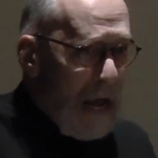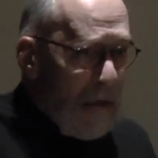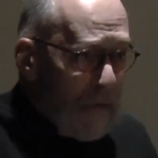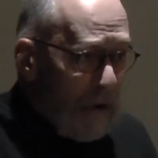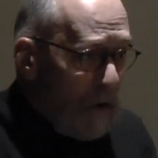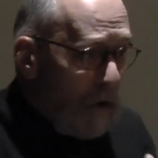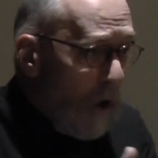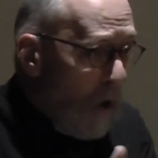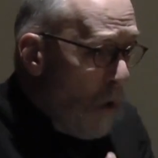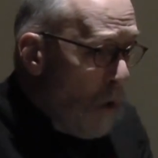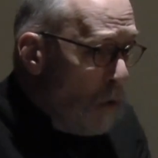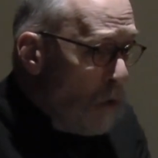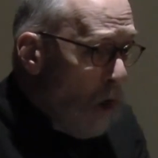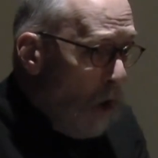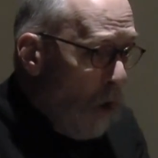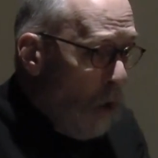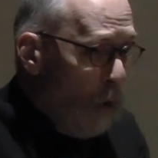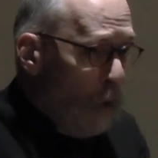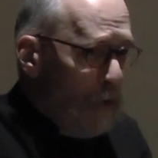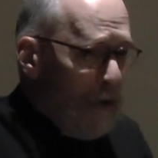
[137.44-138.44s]
and their own
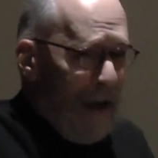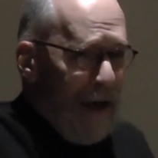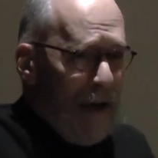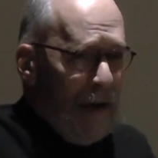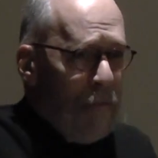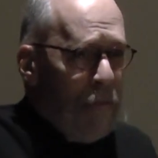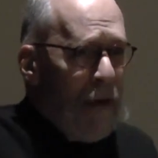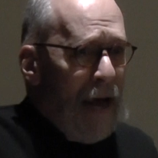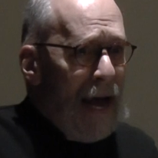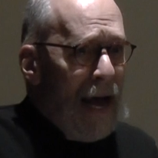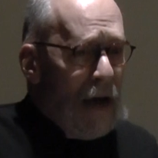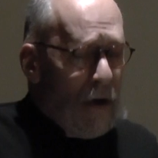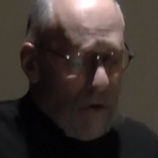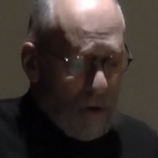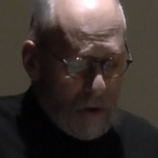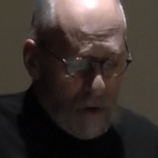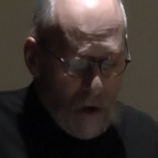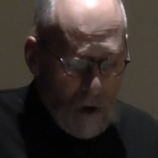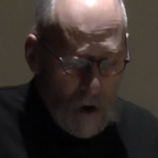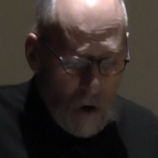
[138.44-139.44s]
hold on
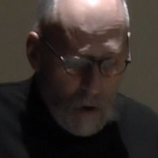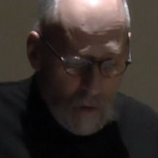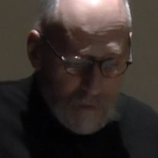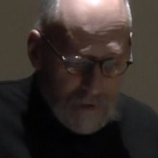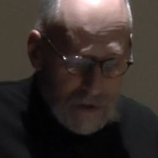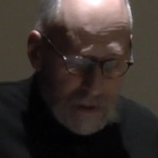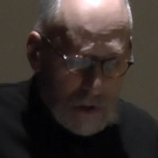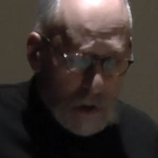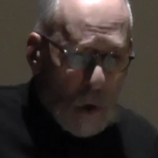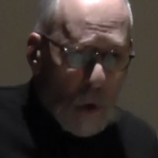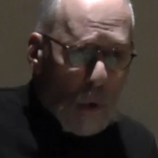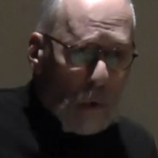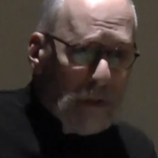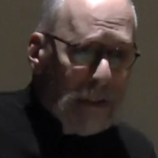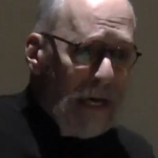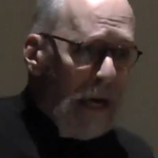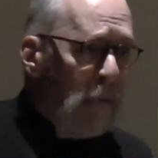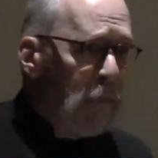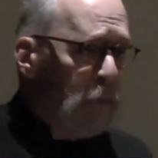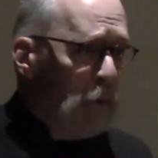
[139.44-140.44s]
power over this whole
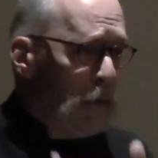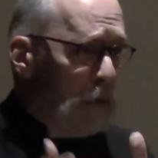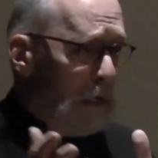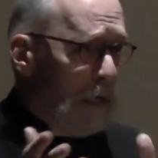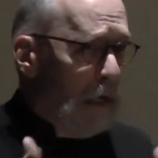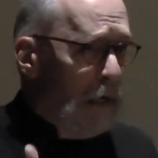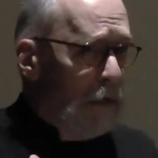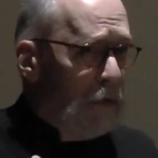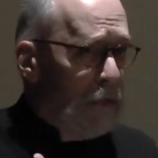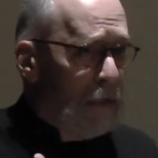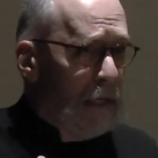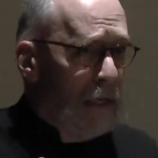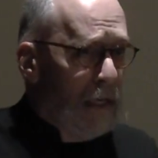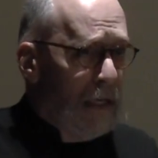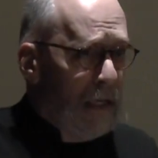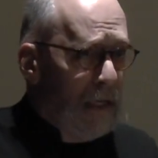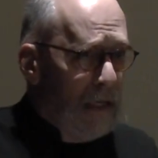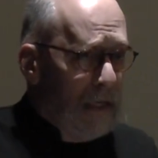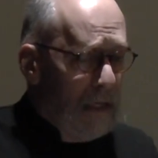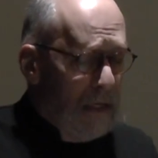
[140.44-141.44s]
temple cult.
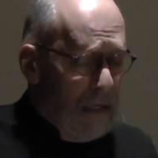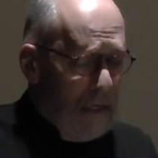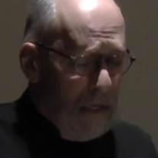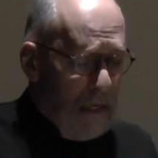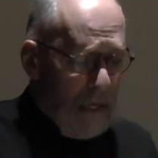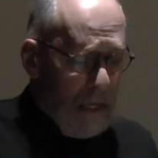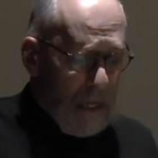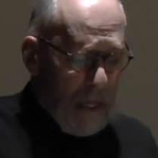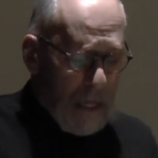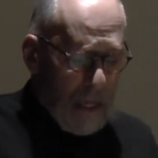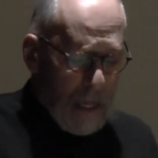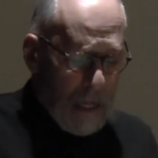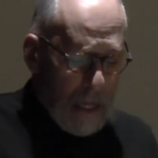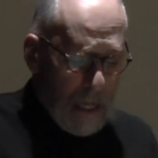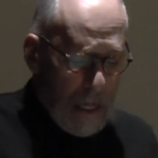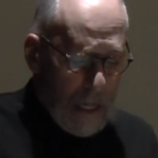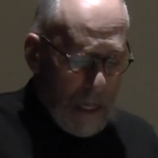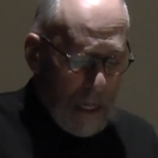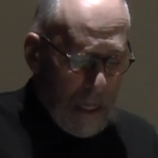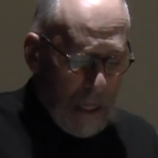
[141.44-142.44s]

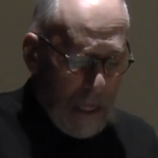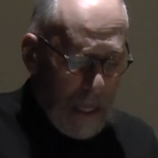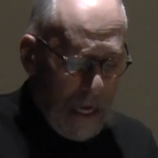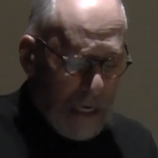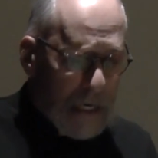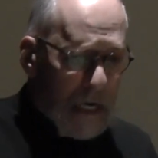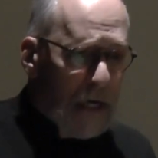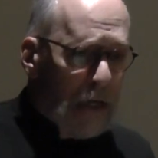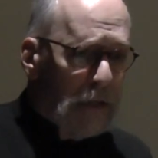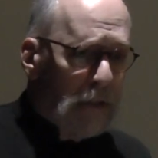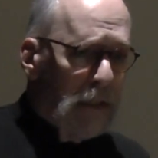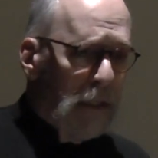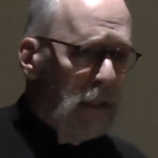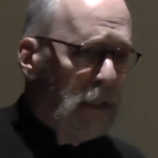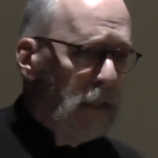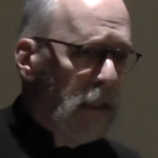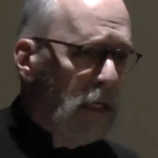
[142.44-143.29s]
And here's this